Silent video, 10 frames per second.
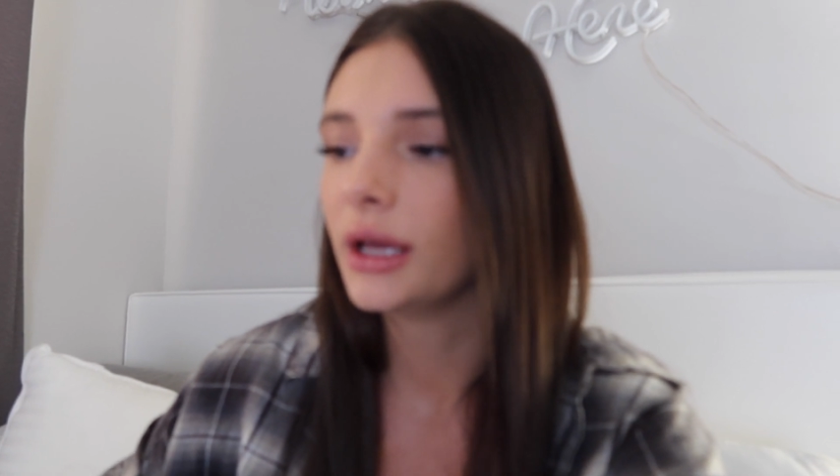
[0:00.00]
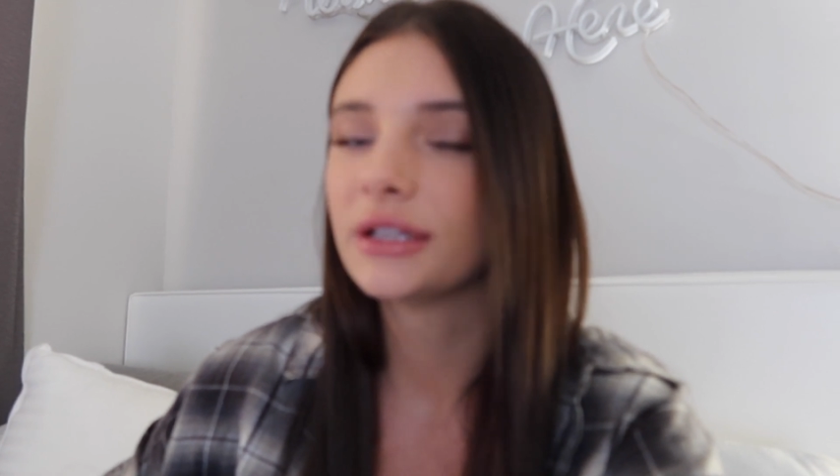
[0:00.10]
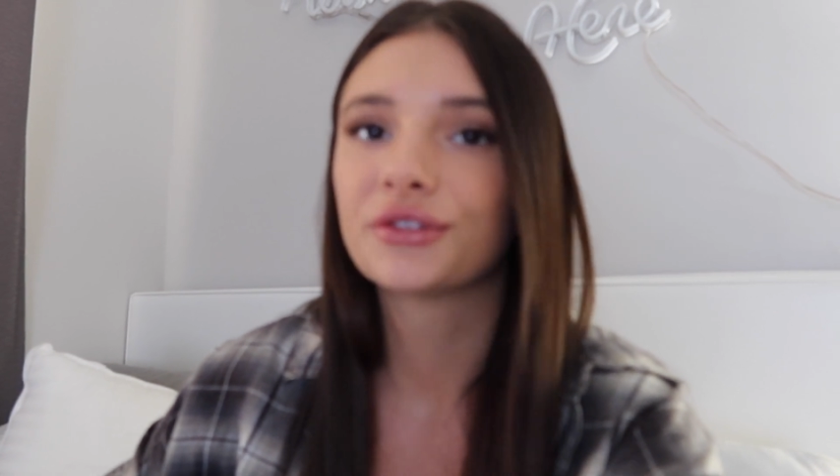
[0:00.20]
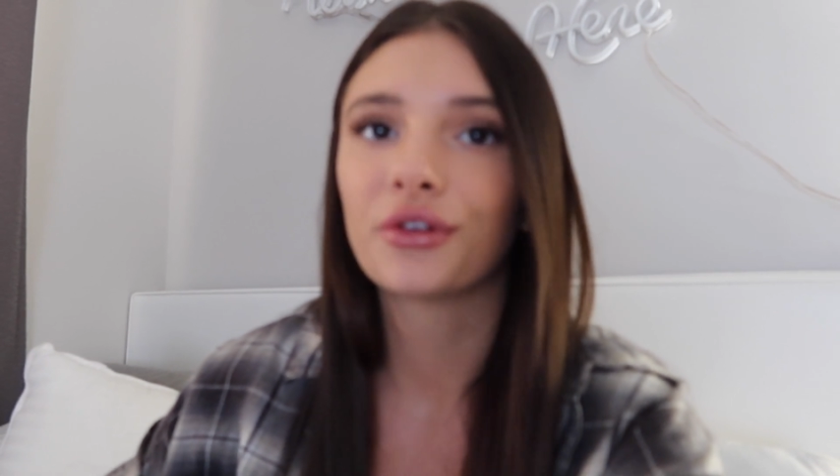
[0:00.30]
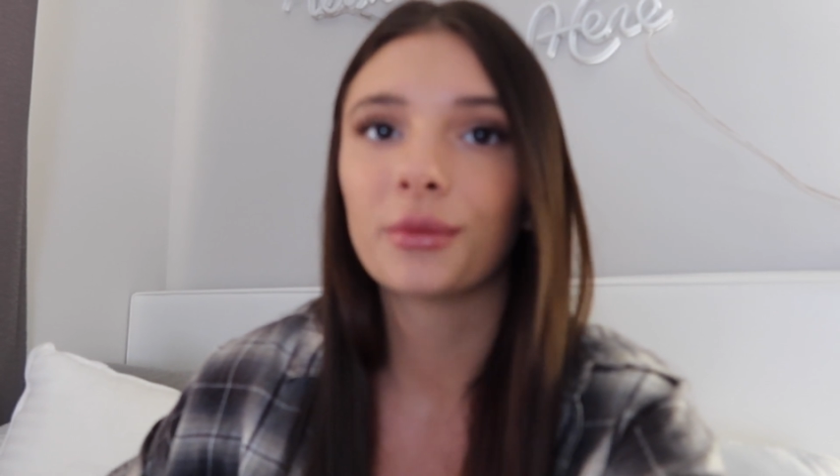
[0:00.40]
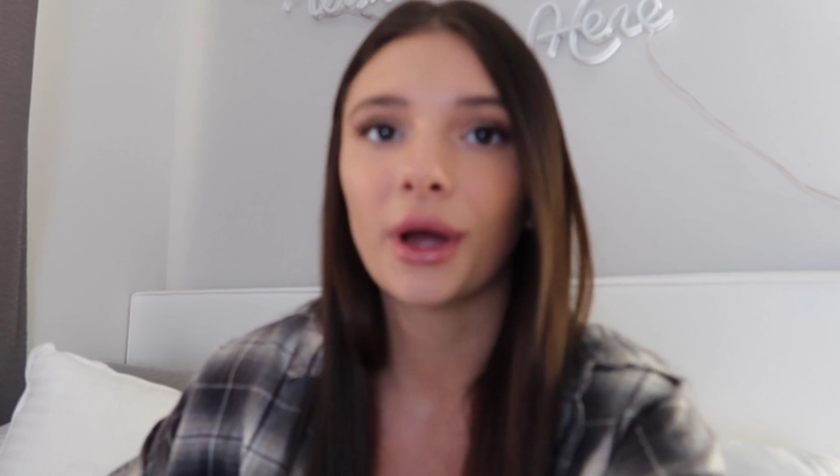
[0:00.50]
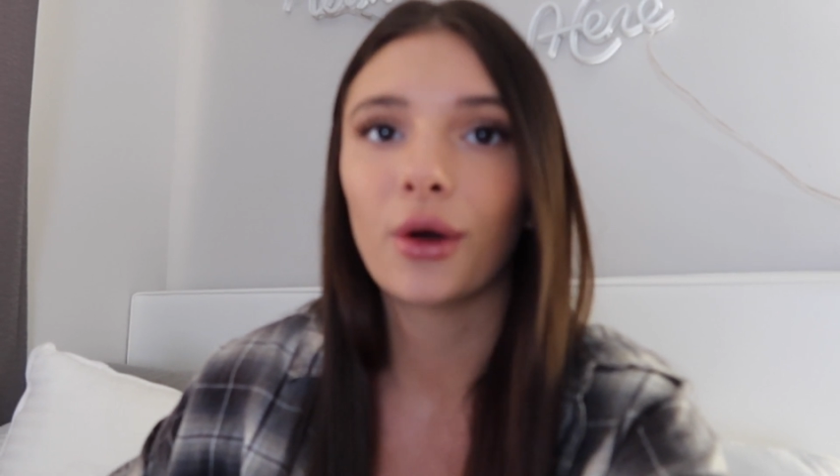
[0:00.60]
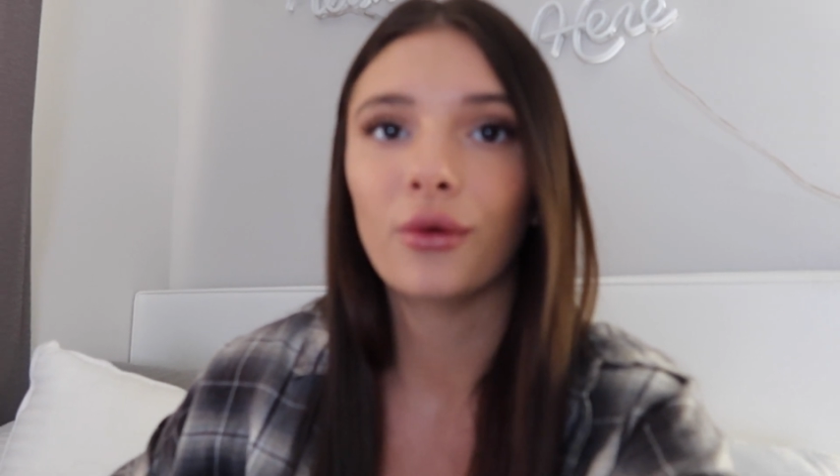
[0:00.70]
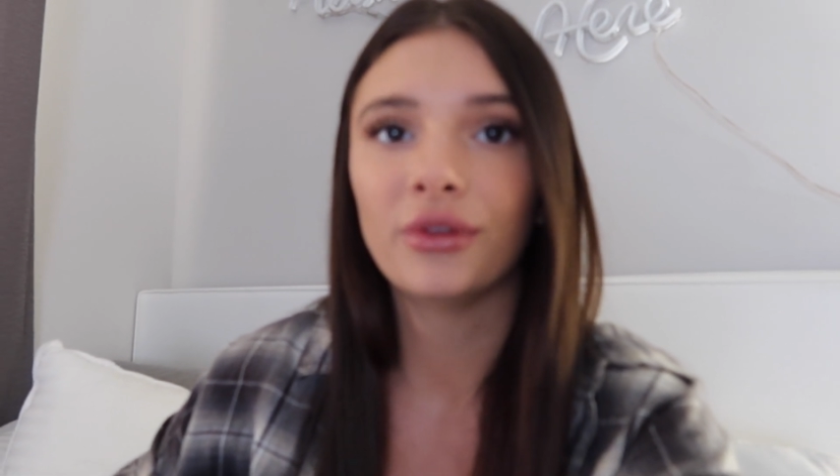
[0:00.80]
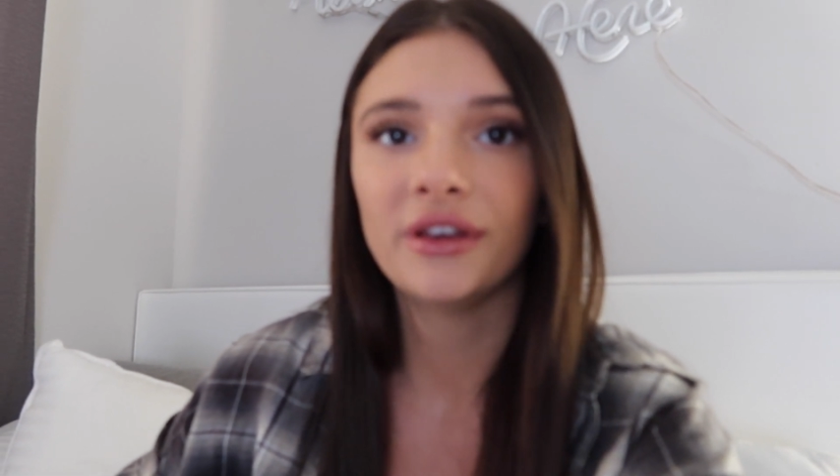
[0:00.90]
It's for my
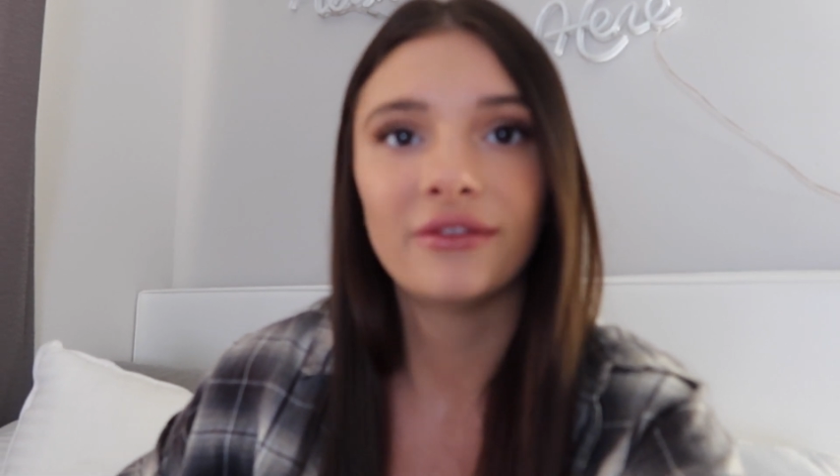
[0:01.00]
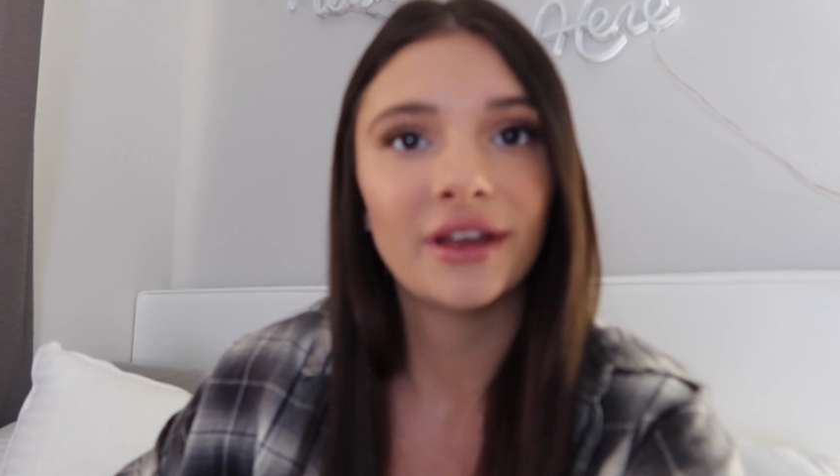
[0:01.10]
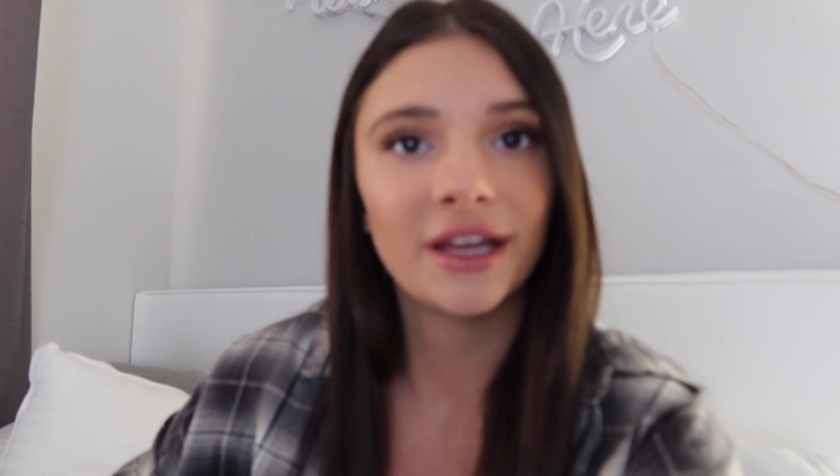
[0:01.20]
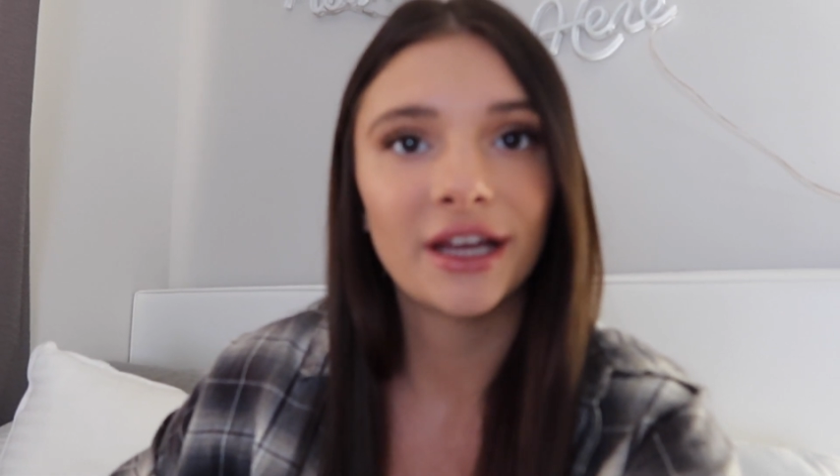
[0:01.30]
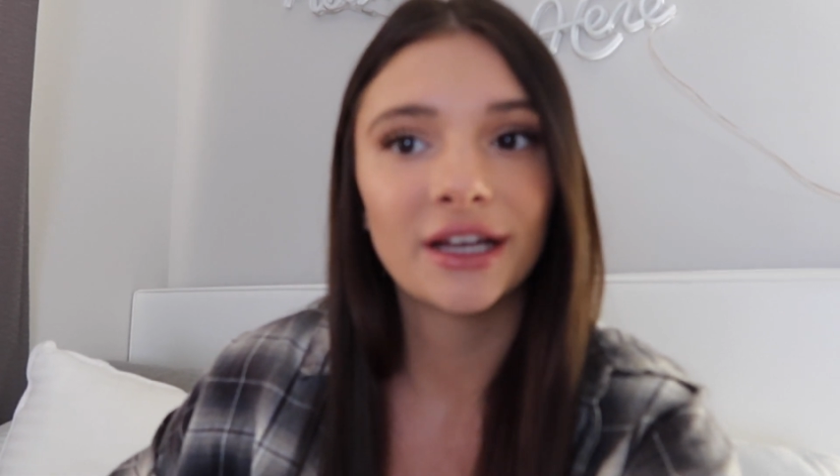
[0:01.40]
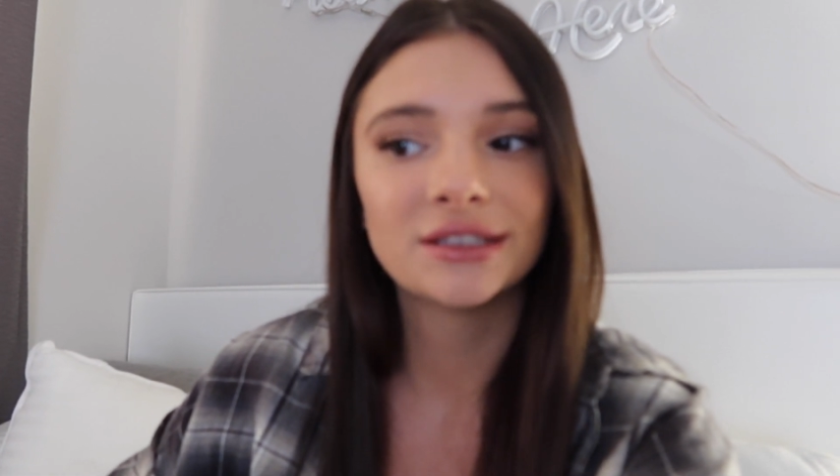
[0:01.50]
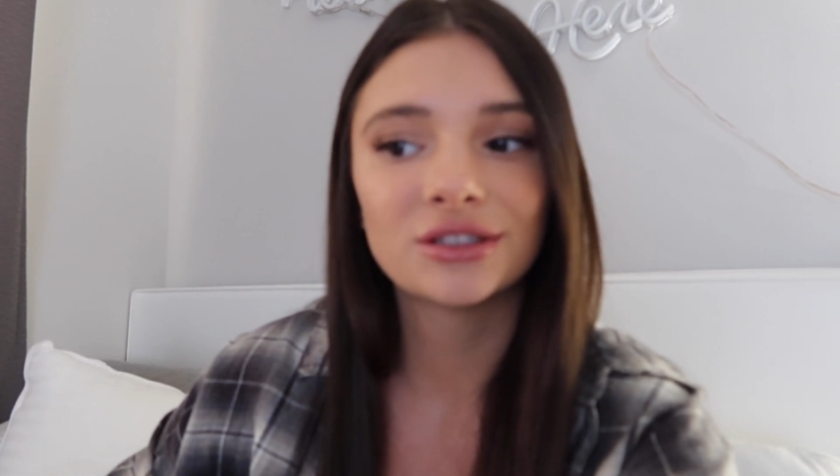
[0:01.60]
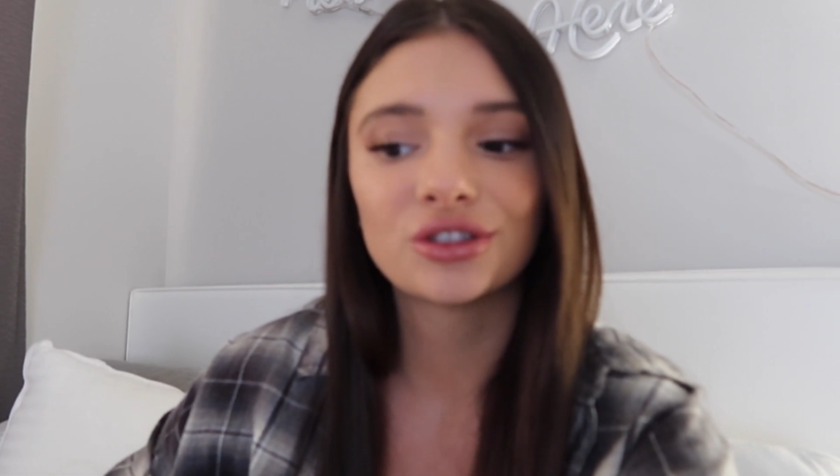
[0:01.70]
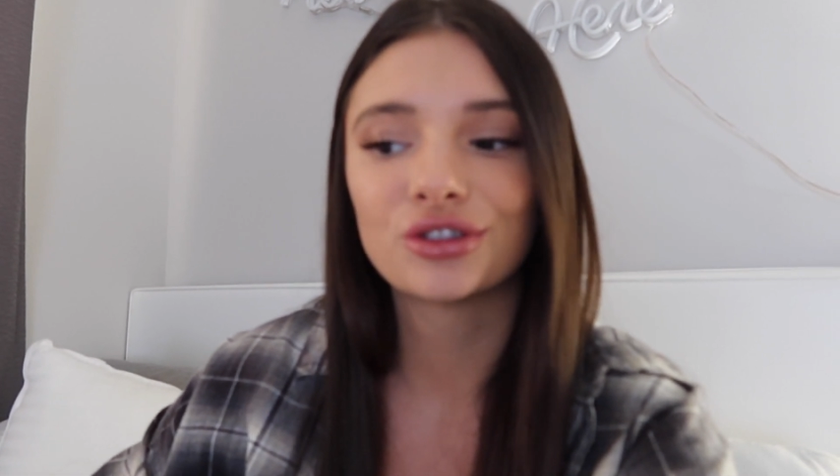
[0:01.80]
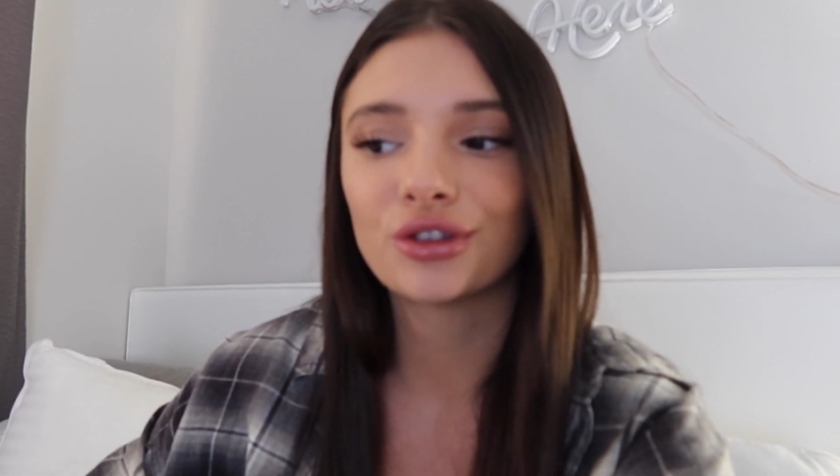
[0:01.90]

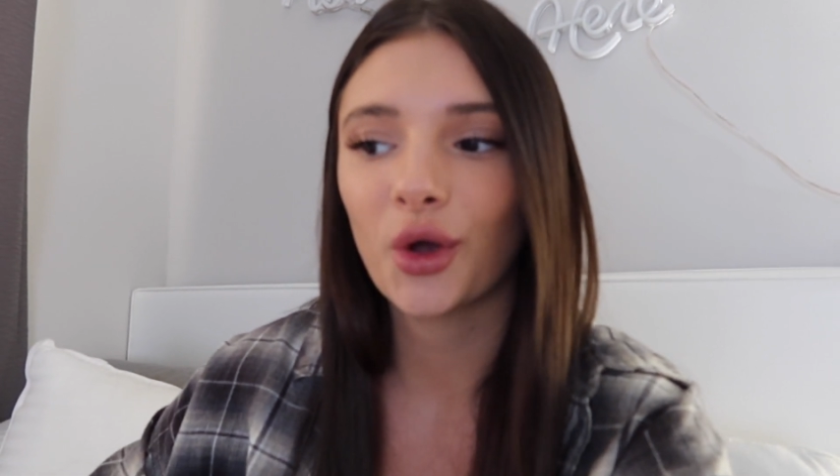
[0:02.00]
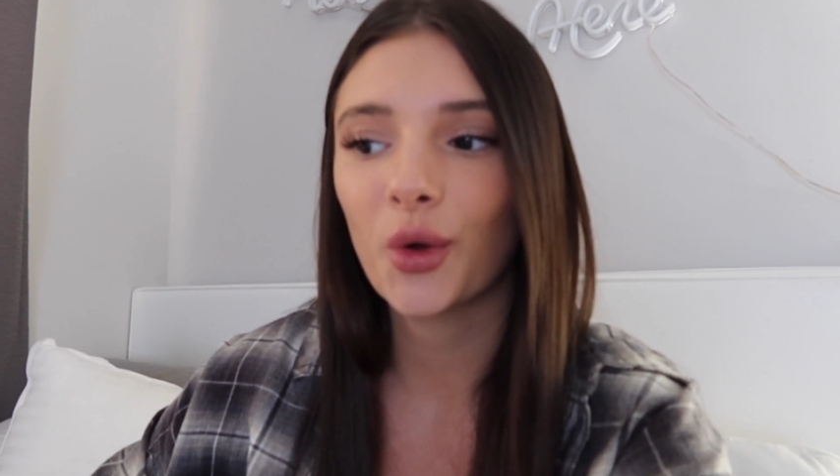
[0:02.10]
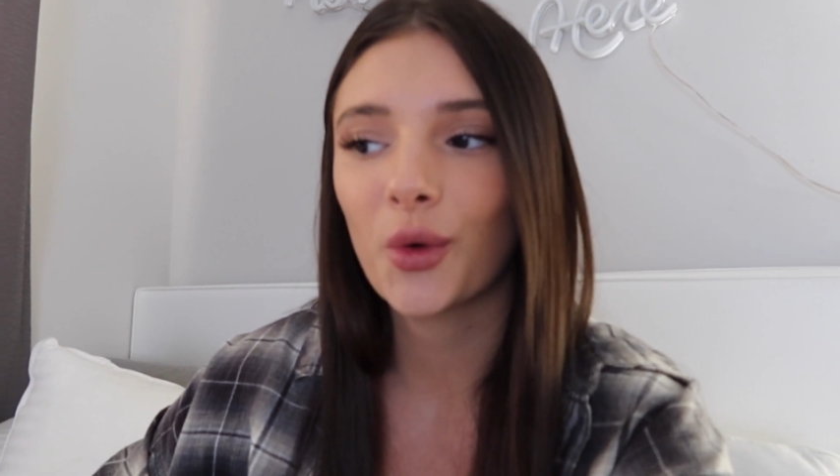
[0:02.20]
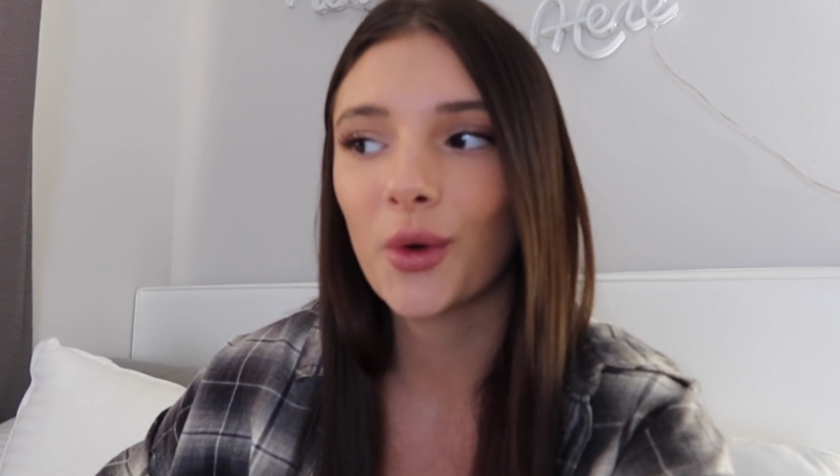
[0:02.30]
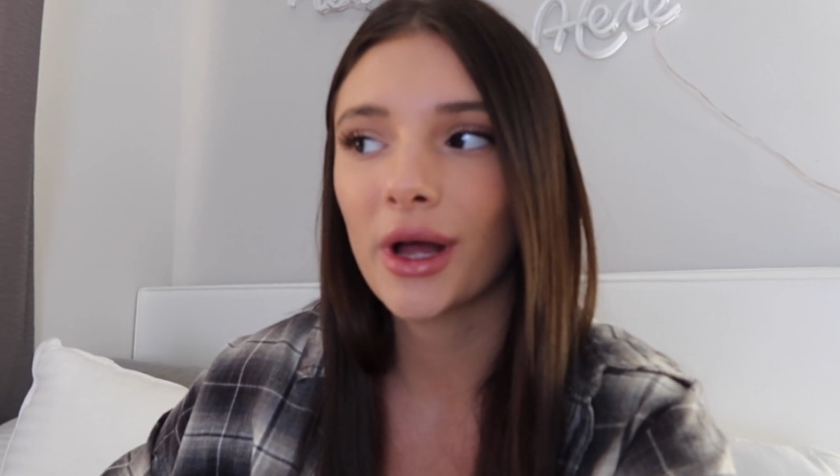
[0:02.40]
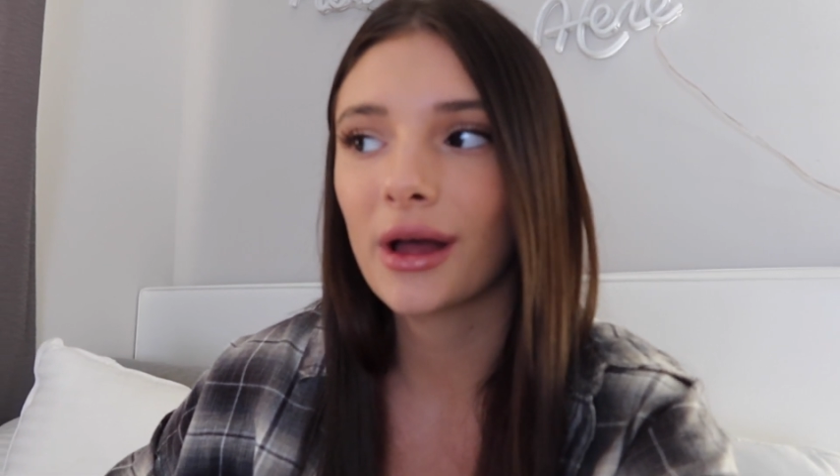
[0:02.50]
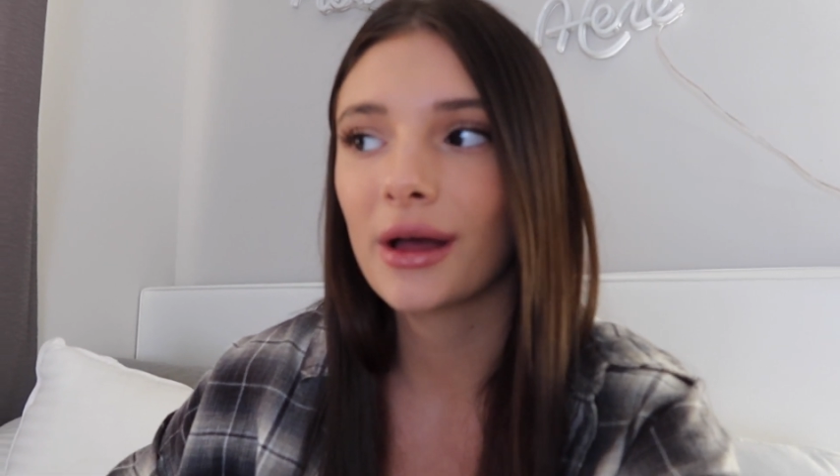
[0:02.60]
OnlyFans, so